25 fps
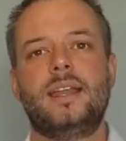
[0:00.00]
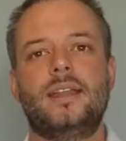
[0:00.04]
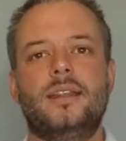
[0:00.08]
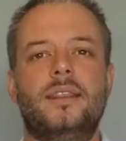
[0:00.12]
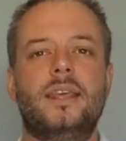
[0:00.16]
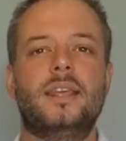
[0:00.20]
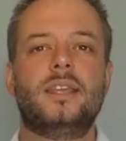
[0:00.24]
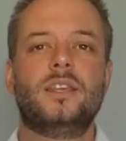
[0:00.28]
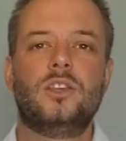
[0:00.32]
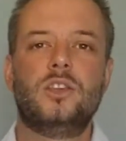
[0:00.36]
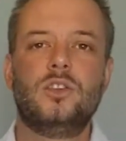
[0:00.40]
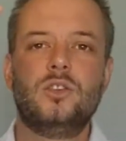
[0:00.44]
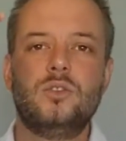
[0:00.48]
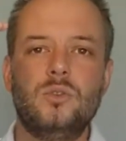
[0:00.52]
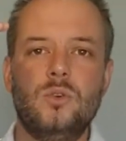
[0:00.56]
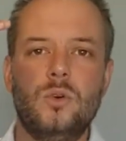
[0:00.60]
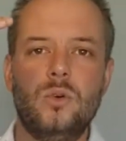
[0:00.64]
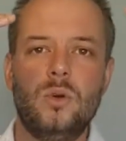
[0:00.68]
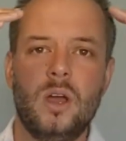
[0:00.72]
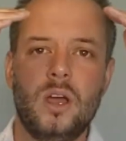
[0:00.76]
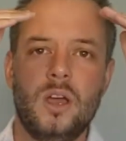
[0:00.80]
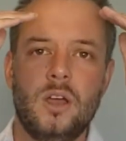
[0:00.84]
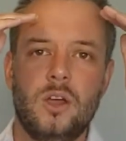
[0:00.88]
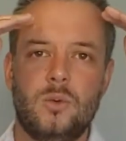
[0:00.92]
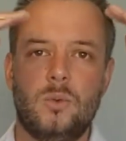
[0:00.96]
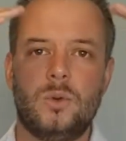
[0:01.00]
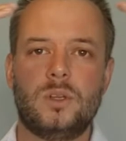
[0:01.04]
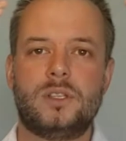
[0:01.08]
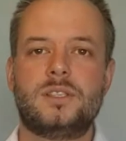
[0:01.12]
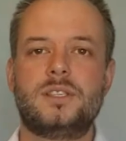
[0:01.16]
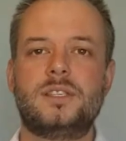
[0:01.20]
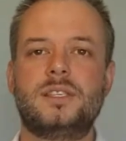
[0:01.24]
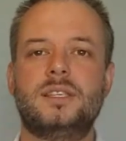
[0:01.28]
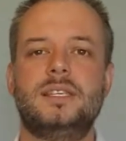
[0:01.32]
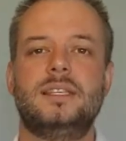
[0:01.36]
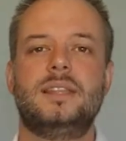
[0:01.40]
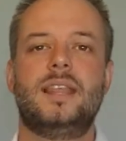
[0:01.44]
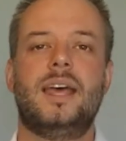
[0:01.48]
that you would,
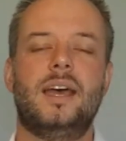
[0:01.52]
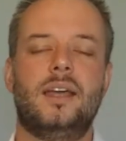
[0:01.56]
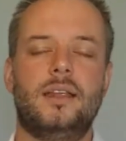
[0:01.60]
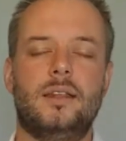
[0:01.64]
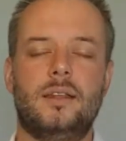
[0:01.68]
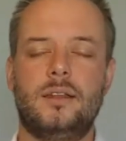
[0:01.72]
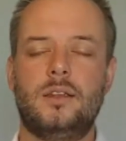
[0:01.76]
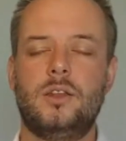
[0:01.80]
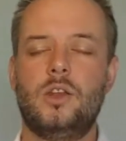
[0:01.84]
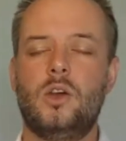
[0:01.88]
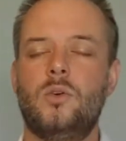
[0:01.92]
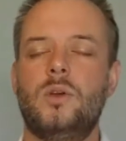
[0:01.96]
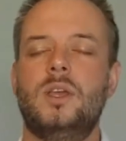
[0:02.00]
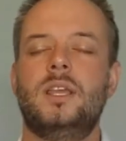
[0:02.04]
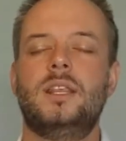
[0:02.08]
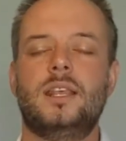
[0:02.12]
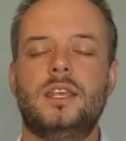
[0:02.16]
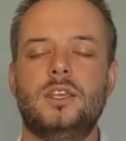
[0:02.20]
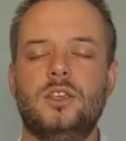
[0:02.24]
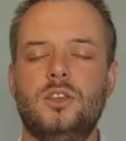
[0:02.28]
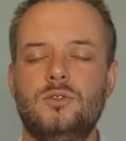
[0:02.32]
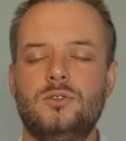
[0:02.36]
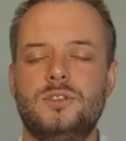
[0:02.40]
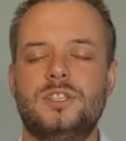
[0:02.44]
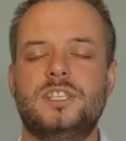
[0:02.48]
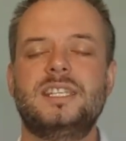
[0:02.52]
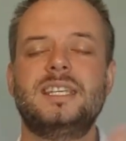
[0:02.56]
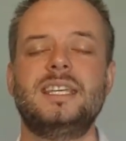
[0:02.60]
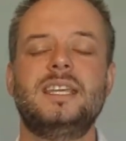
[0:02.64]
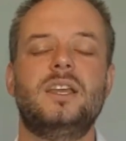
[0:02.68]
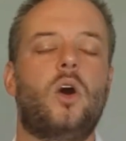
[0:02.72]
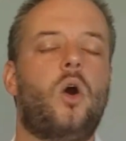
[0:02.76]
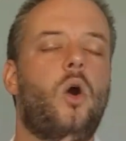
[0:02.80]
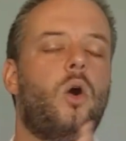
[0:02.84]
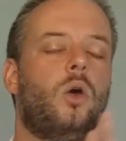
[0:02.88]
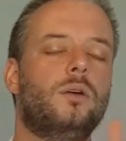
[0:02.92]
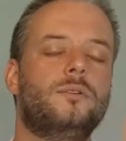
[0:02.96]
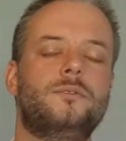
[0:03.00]
knowing that you
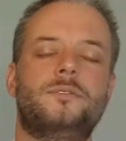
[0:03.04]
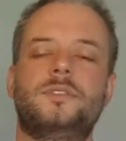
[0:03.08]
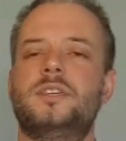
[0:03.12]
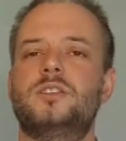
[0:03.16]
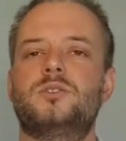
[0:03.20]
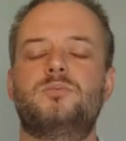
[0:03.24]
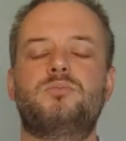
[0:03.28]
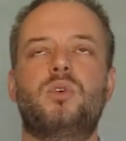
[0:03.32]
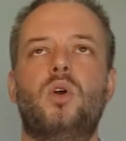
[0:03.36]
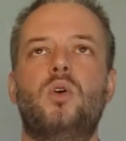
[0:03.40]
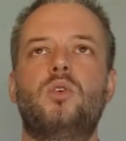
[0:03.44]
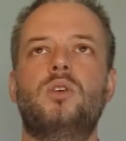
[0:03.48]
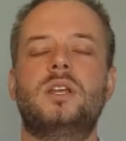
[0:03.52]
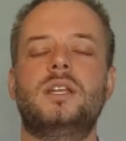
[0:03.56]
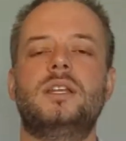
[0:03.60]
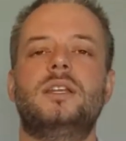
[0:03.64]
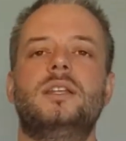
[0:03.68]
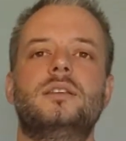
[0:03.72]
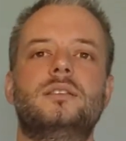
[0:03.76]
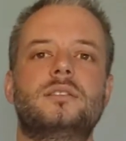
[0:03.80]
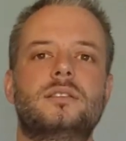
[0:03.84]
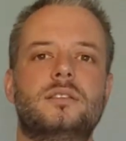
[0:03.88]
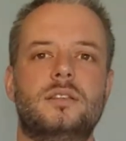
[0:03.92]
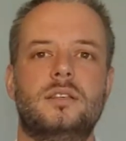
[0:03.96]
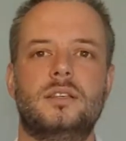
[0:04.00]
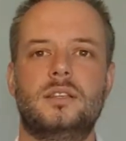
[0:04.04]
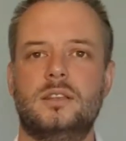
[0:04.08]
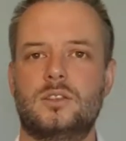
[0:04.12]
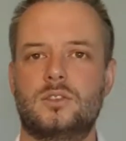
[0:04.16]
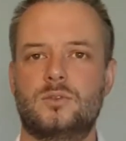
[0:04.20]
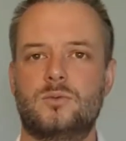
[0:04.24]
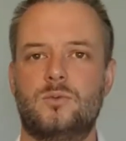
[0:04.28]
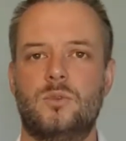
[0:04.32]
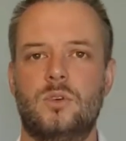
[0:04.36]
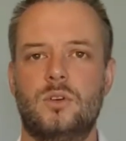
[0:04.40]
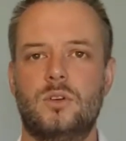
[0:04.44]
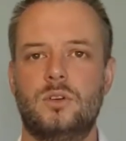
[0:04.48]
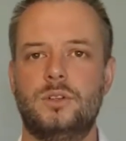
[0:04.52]
see all of this brokenness in
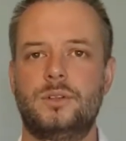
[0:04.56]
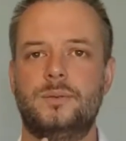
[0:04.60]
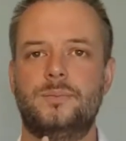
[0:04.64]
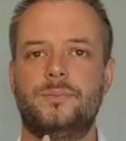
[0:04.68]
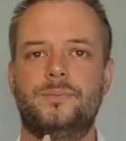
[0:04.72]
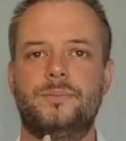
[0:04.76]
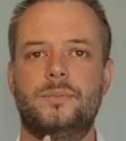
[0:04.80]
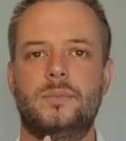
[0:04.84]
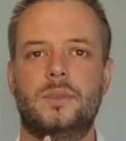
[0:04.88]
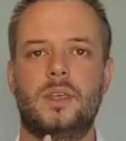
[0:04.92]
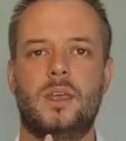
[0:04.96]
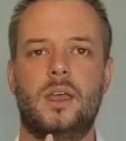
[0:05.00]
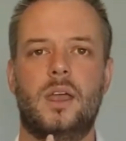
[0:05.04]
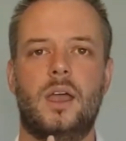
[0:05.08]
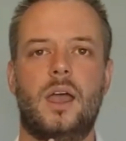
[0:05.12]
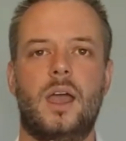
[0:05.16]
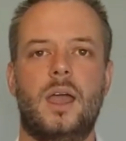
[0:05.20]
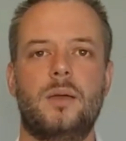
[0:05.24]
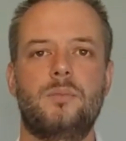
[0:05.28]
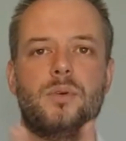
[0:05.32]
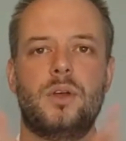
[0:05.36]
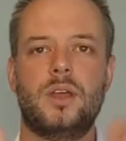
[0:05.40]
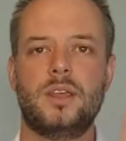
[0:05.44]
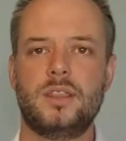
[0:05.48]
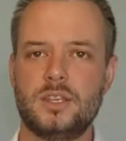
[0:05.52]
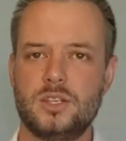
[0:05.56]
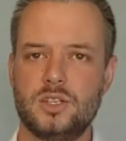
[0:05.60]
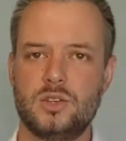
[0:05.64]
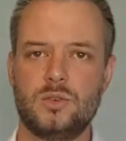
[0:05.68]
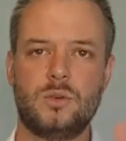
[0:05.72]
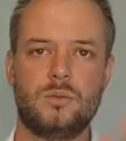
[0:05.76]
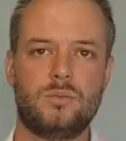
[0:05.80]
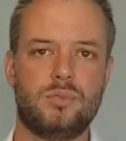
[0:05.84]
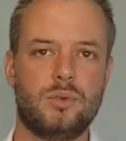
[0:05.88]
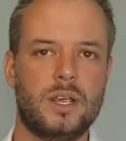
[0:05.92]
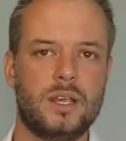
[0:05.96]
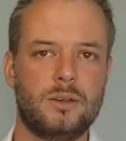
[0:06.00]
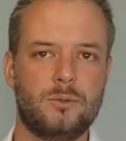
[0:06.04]
this world, I pray that
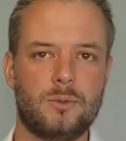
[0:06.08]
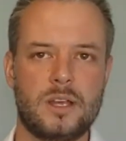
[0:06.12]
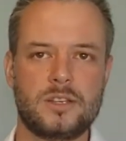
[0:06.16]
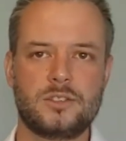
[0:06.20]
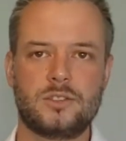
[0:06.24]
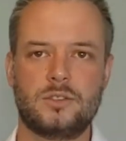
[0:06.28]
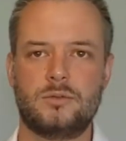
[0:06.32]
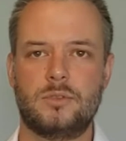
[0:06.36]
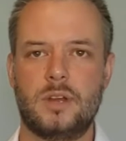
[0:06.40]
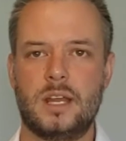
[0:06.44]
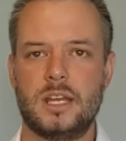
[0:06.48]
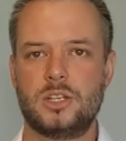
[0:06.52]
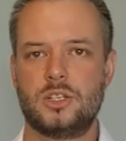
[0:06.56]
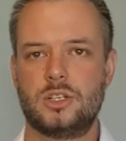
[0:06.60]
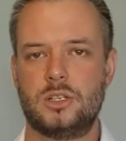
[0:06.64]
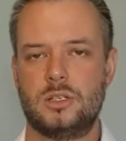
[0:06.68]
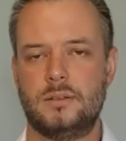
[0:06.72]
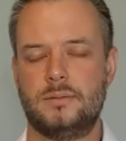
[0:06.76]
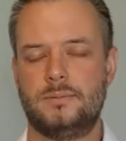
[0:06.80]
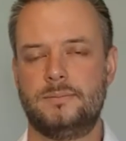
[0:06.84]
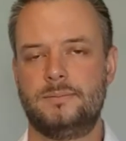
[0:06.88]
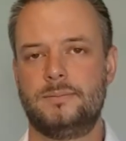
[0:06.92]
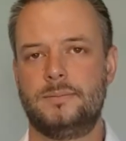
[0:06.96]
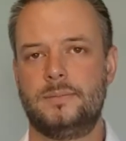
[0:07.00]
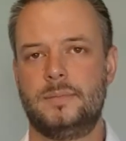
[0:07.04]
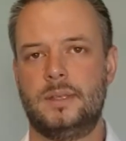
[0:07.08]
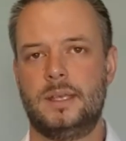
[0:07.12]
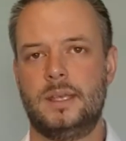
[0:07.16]
you would bring restoration.